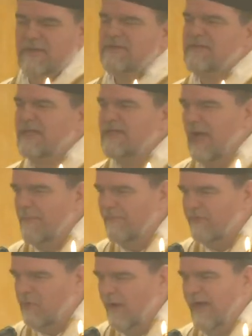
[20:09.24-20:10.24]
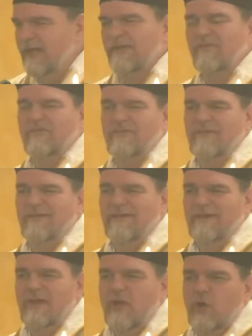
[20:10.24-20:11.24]
St. Thomas Aquinas.
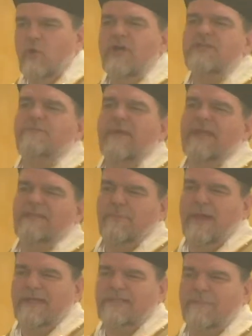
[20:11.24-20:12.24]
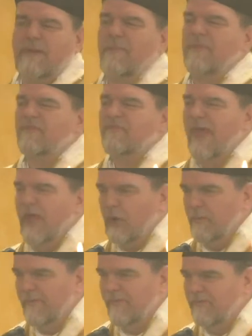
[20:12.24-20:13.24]
Who explains best about the
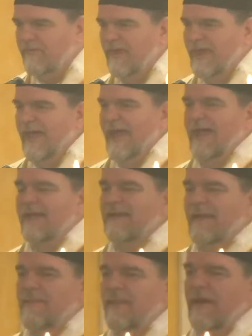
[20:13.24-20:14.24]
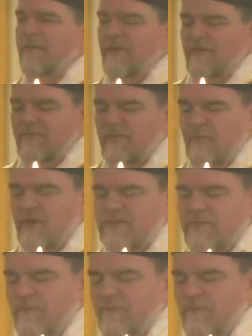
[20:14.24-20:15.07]
sacraments and, and that the, what's